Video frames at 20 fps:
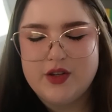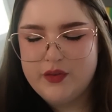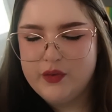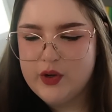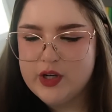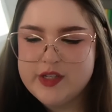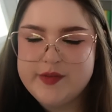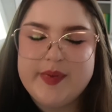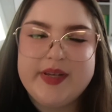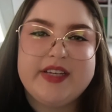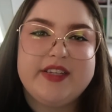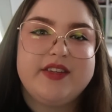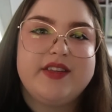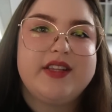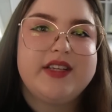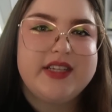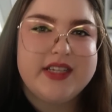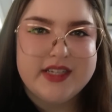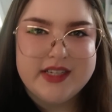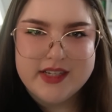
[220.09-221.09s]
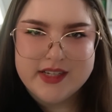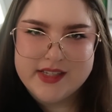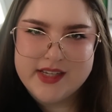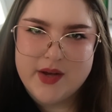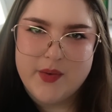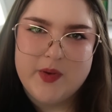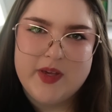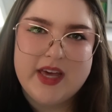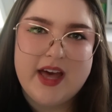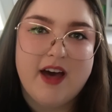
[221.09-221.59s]
of course, because of the details
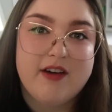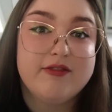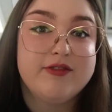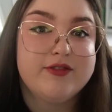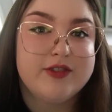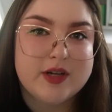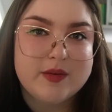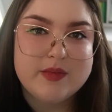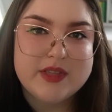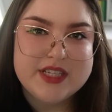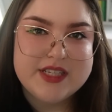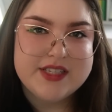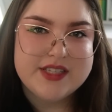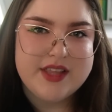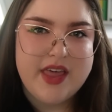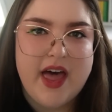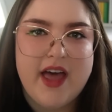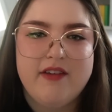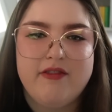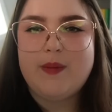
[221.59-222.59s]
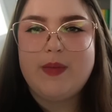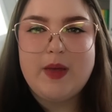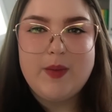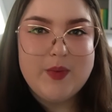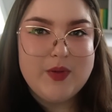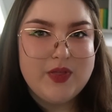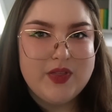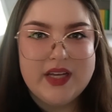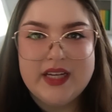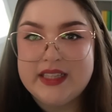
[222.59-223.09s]
that we have from this live,
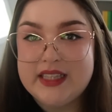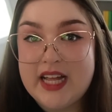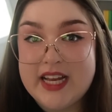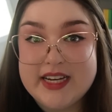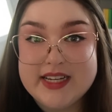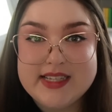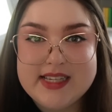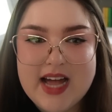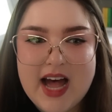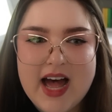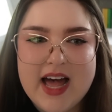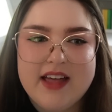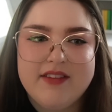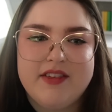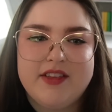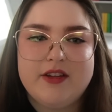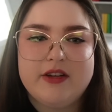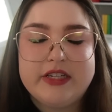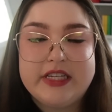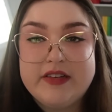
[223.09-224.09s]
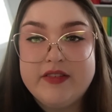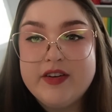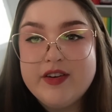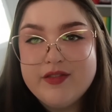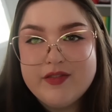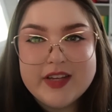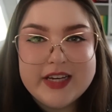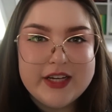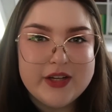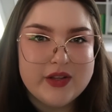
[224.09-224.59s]
people think that it's IVE, and there's even a
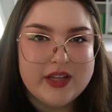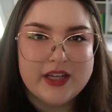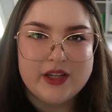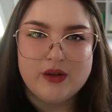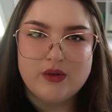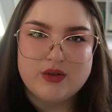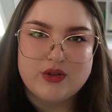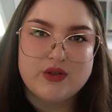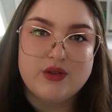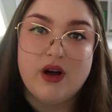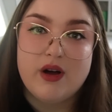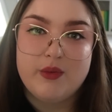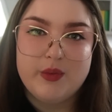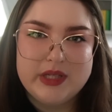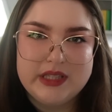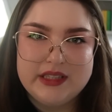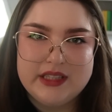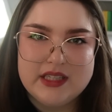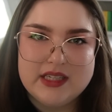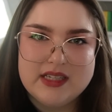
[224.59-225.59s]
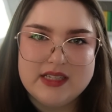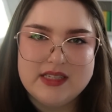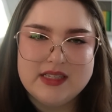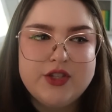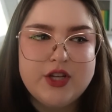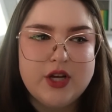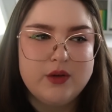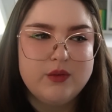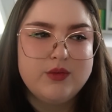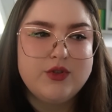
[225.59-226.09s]
video that goes along with this.
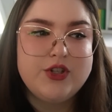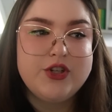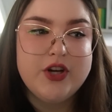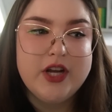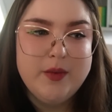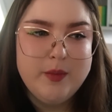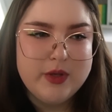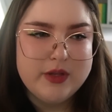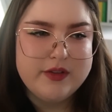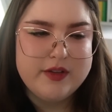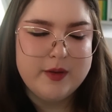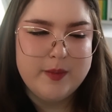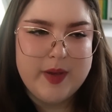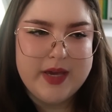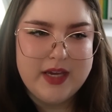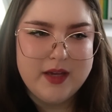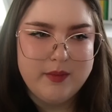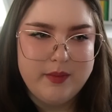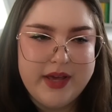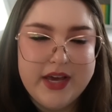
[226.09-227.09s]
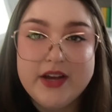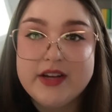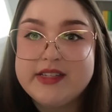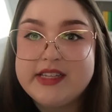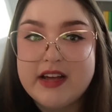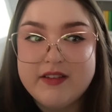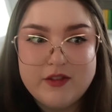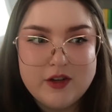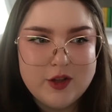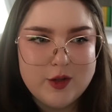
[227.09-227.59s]
So, during Music Bank in Paris,
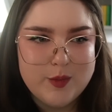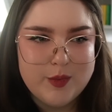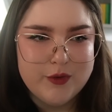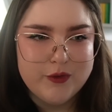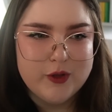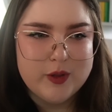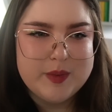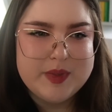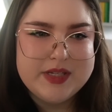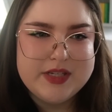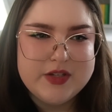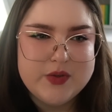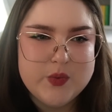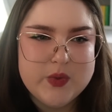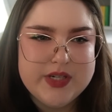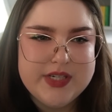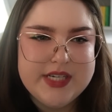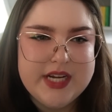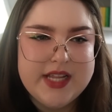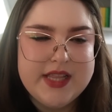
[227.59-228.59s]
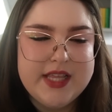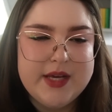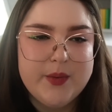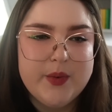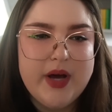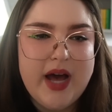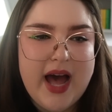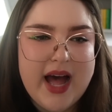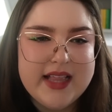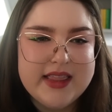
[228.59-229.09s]
after the performances were done, they
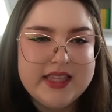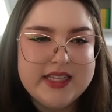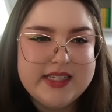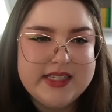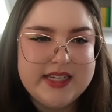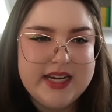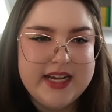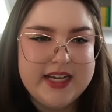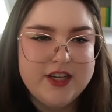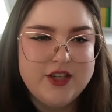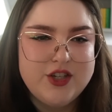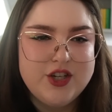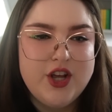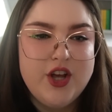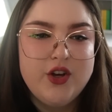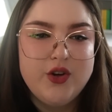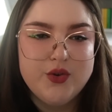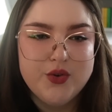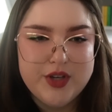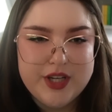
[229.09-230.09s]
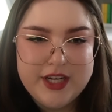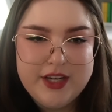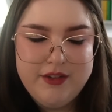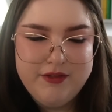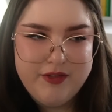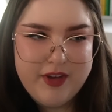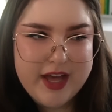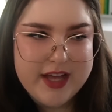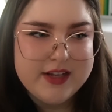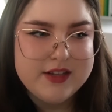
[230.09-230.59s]
were at the stage greeting
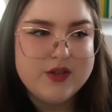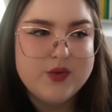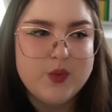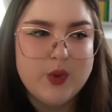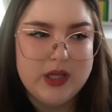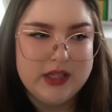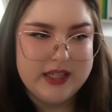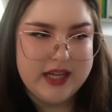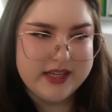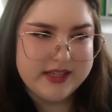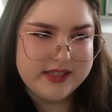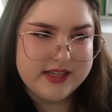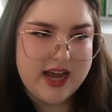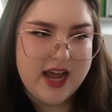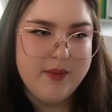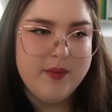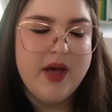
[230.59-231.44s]
fans one last time.